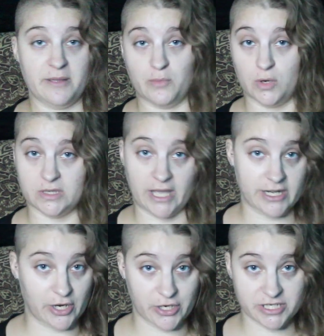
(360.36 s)
more
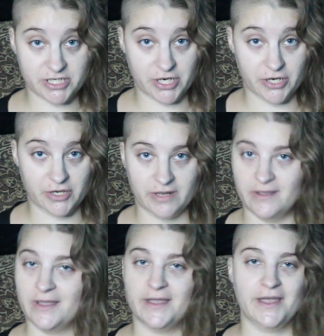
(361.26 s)
lighthearted turn,
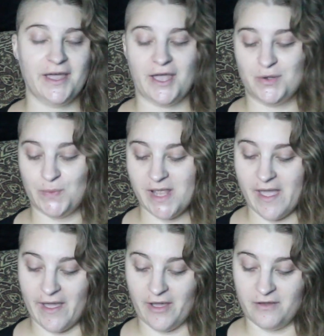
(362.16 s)
and we
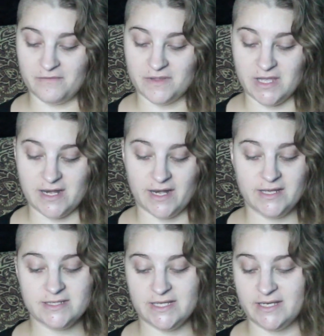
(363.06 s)
have the
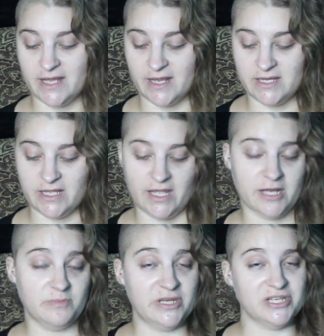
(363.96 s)
1998
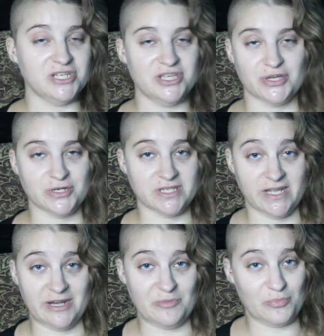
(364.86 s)

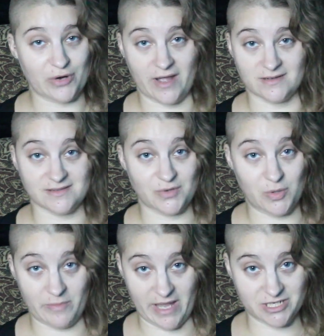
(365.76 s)
PG-13
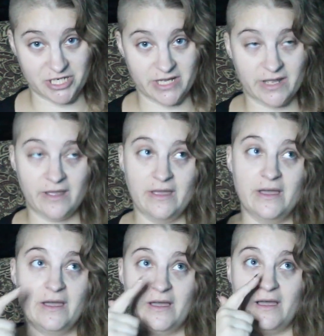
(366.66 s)
Practical Magic.
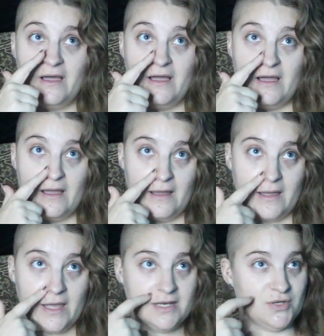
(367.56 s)

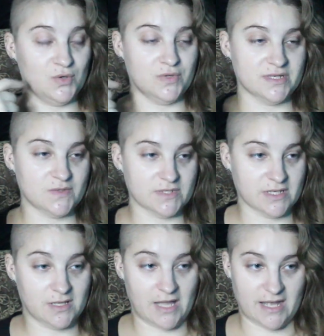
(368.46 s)
I knew this was a
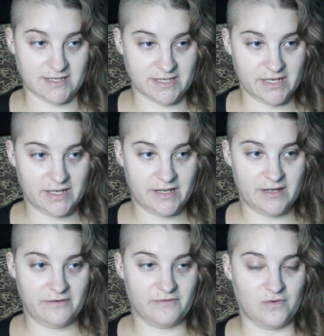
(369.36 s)
classic
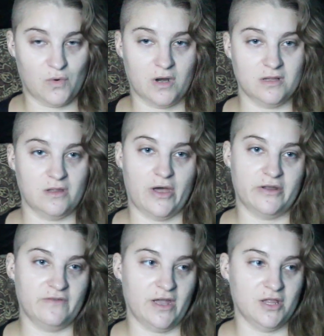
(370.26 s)
for a lot
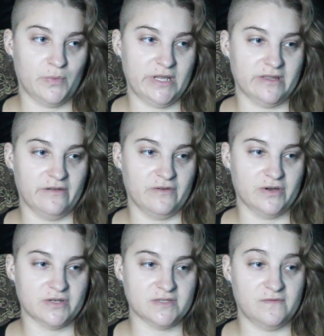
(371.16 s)
of Halloween
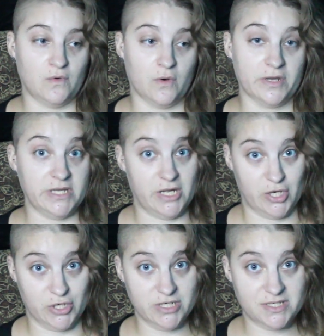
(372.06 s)
lovers for
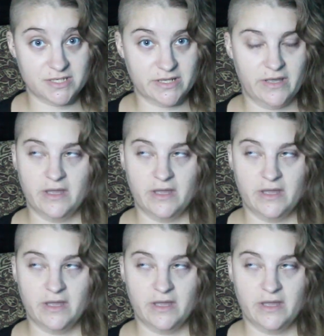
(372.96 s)
years,